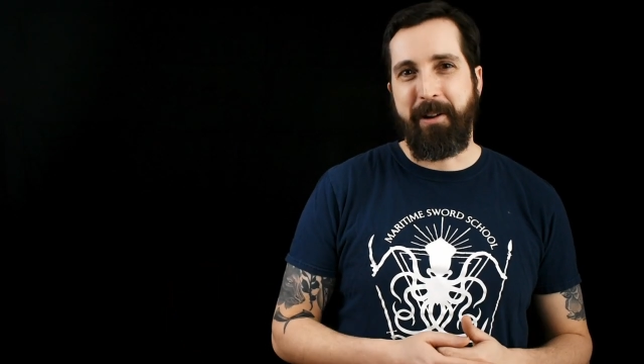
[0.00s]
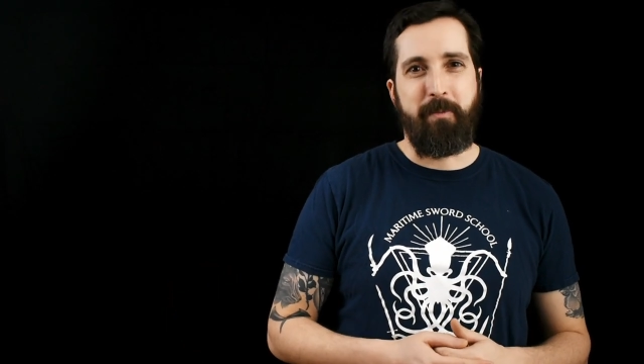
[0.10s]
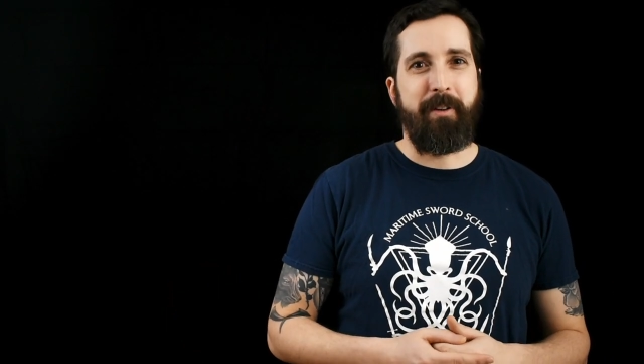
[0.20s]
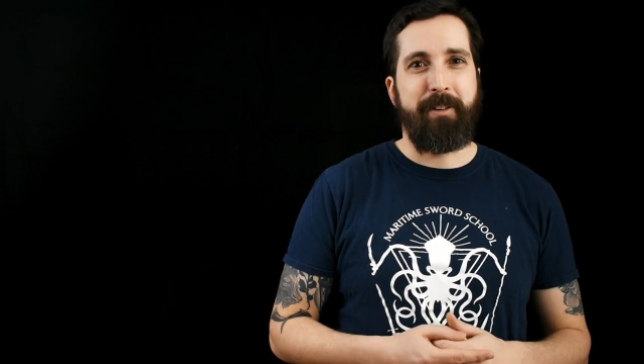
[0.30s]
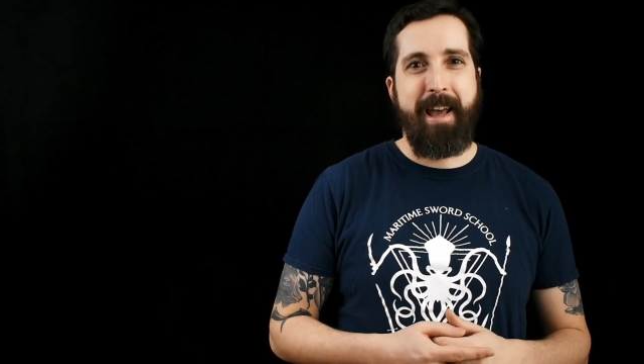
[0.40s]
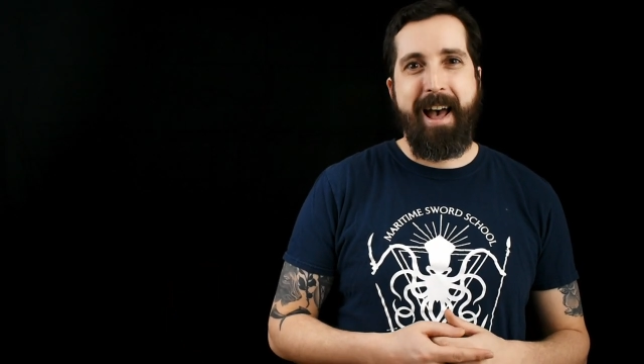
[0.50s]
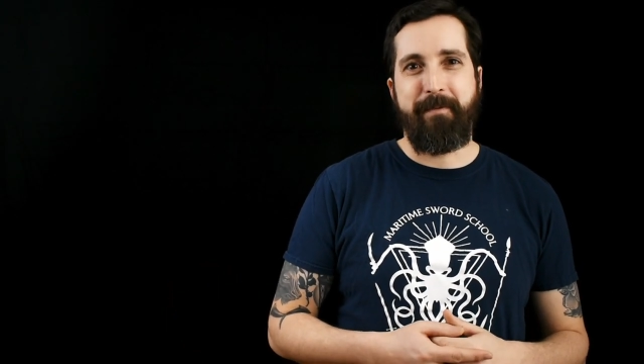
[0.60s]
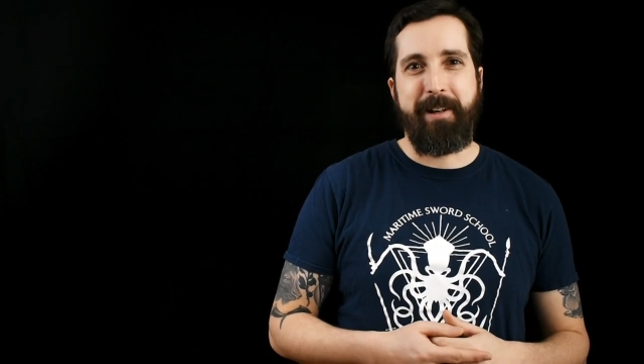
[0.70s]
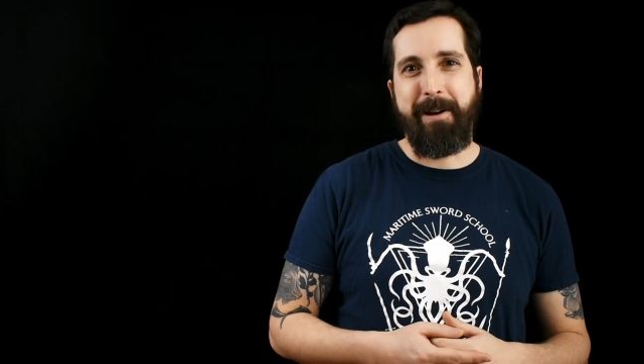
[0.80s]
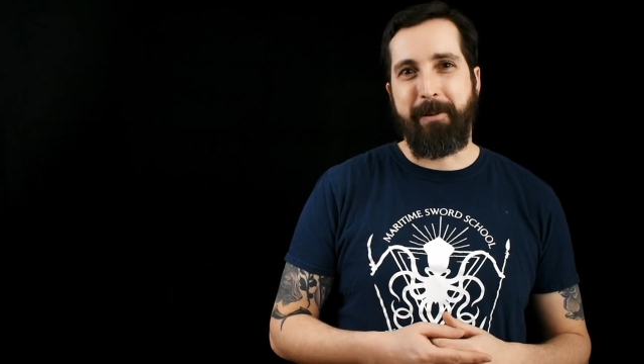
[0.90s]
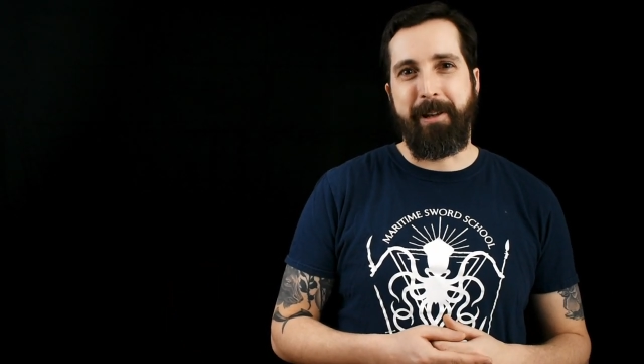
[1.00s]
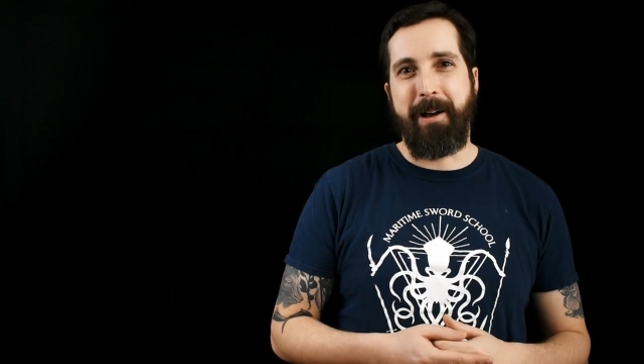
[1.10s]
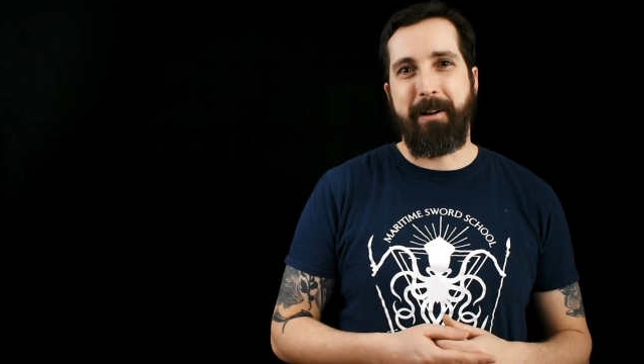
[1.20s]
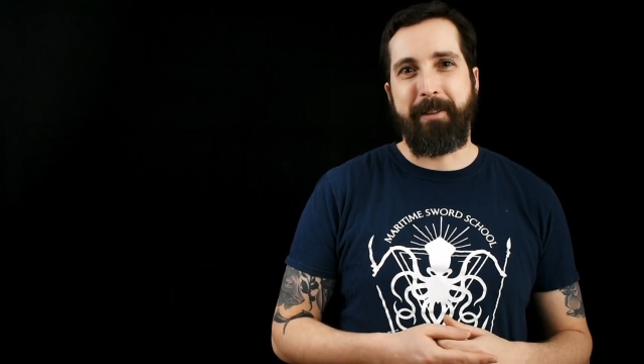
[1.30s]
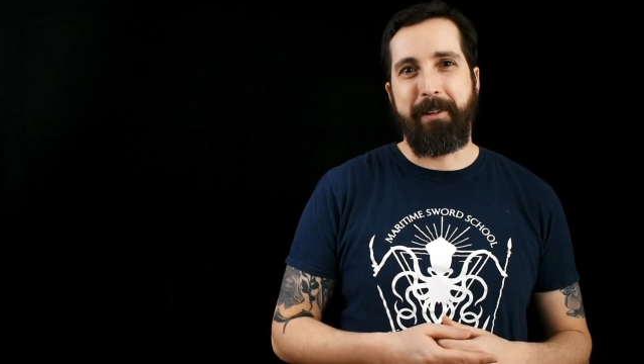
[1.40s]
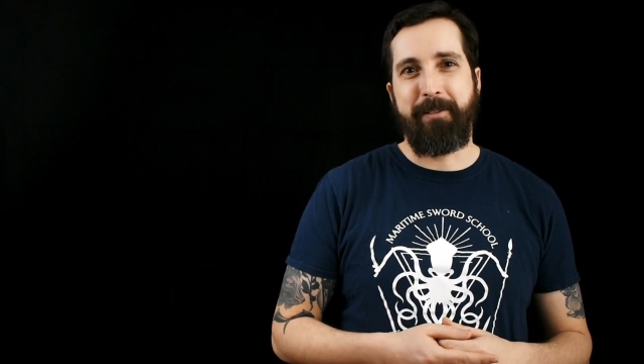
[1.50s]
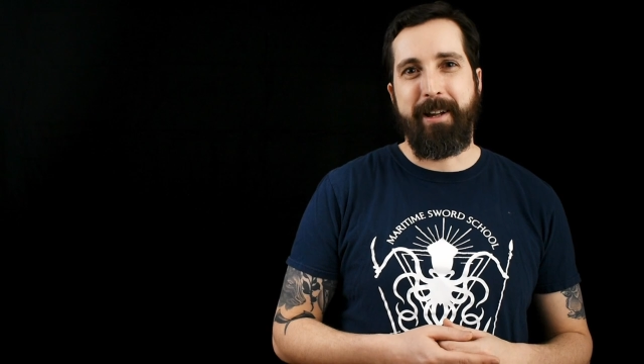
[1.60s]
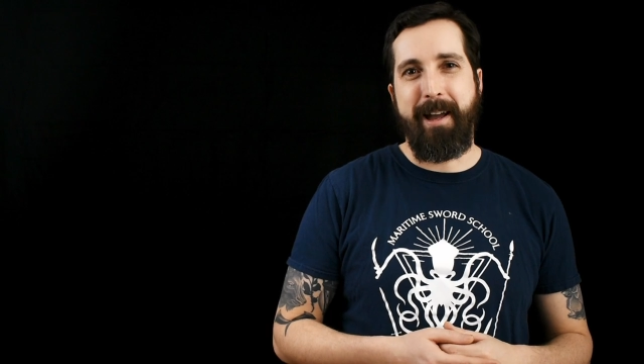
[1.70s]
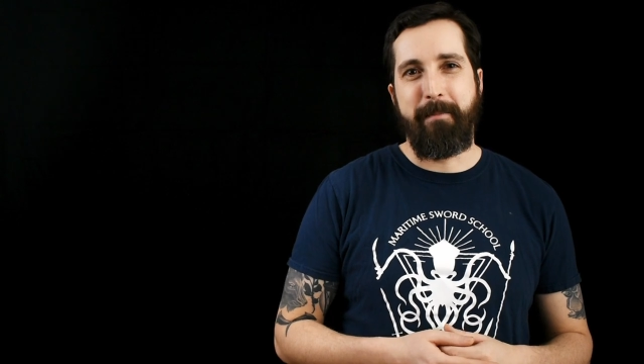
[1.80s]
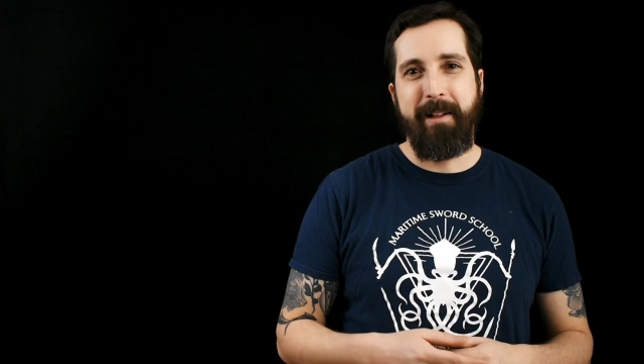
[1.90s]
It wasn't half an hour long this
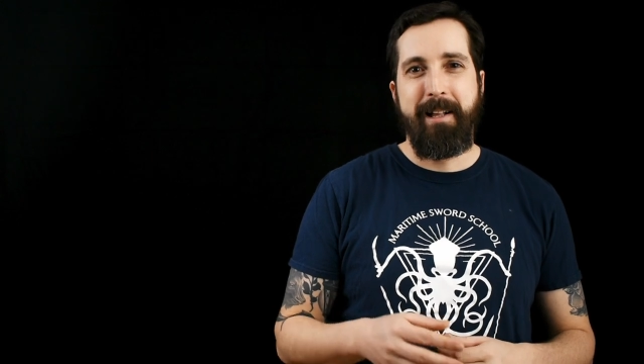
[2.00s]
time.